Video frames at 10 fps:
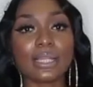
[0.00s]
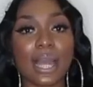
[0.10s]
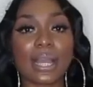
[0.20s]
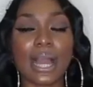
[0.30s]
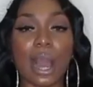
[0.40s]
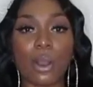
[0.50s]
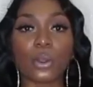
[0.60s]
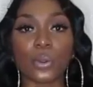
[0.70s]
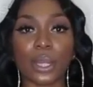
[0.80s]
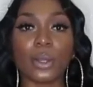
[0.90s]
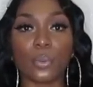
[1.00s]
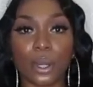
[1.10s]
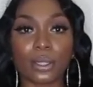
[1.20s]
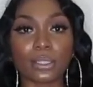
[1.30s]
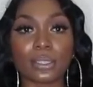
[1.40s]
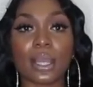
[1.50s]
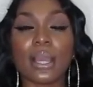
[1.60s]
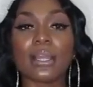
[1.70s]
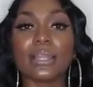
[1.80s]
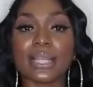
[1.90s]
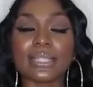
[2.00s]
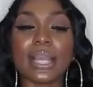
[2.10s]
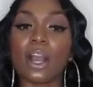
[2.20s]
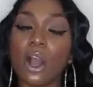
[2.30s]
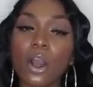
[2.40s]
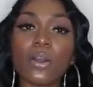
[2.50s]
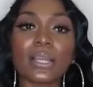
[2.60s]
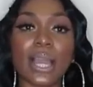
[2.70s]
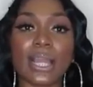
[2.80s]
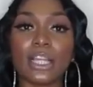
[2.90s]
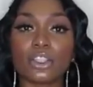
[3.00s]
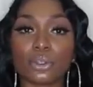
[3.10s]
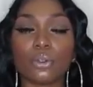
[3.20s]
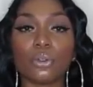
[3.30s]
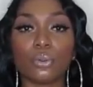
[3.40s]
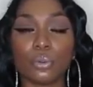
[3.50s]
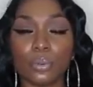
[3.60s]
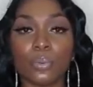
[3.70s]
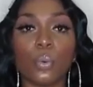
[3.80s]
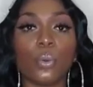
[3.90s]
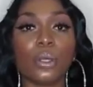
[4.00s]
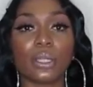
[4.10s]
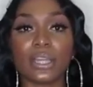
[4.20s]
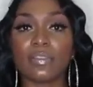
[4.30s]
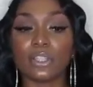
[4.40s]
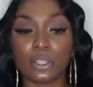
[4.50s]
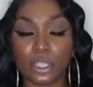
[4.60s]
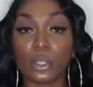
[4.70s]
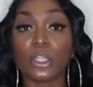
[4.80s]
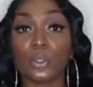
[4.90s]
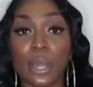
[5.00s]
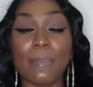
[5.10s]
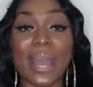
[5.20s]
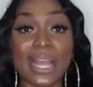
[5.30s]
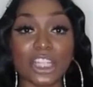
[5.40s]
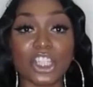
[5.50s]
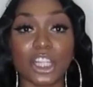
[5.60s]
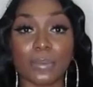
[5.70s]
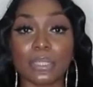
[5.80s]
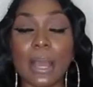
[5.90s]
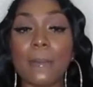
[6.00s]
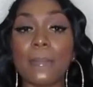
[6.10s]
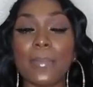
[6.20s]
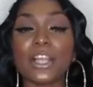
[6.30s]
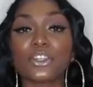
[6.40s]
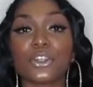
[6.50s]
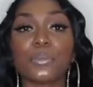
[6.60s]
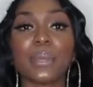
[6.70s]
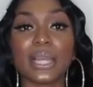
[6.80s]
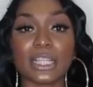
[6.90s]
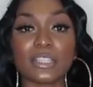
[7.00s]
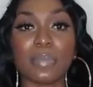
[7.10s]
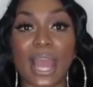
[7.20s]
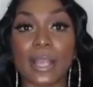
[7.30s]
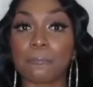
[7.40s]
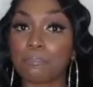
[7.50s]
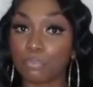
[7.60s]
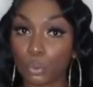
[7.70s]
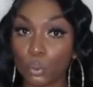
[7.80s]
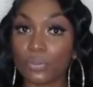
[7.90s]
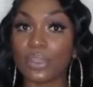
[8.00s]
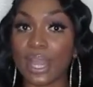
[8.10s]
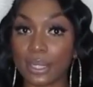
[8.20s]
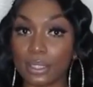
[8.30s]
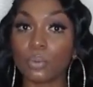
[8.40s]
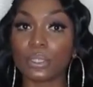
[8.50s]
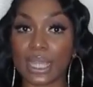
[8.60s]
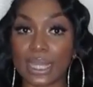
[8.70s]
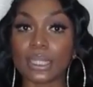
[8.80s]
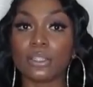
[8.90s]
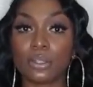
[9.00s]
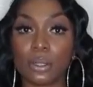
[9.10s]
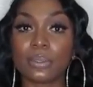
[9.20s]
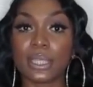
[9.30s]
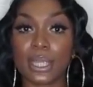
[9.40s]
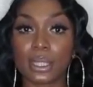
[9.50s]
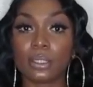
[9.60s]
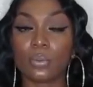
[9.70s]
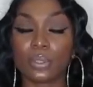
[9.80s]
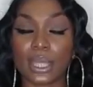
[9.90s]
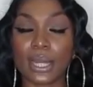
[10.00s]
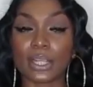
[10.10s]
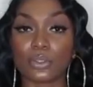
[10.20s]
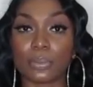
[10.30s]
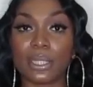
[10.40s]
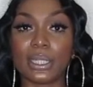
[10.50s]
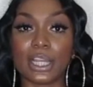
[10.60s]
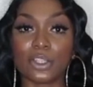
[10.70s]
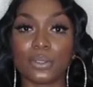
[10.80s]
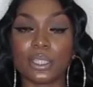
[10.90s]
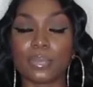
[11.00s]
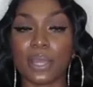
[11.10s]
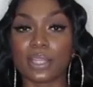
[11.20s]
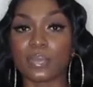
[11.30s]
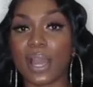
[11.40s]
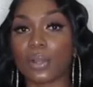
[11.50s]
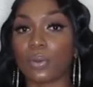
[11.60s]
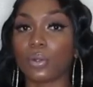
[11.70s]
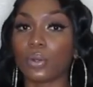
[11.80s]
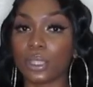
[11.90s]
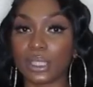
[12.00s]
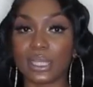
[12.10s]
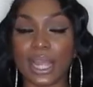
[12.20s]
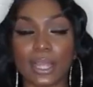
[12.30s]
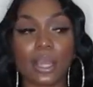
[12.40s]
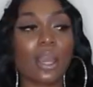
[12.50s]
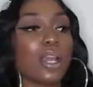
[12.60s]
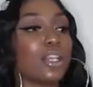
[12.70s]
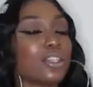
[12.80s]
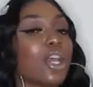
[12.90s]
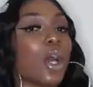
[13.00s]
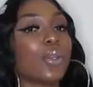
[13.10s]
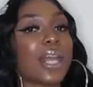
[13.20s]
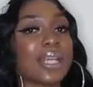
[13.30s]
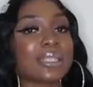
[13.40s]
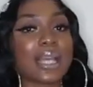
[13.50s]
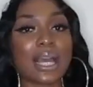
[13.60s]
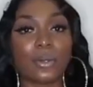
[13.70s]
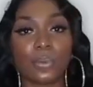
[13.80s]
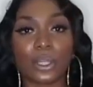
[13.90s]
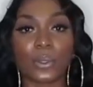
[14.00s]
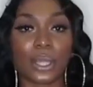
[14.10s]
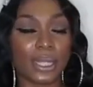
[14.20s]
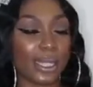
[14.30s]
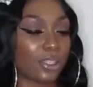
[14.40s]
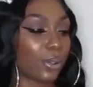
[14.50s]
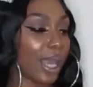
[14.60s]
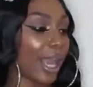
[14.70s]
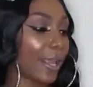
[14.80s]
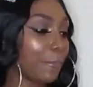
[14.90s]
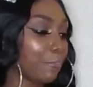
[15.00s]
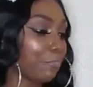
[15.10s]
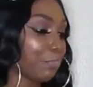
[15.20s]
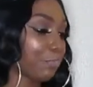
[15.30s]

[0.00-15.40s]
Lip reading: of like how credit works. They say, oh, okay, it's cool. We'll give you that bag of chips, but make sure you pay us back with that, you know what I'm saying? With that extra money that you need to pay us back on this day. So that's kind of what credit is, okay?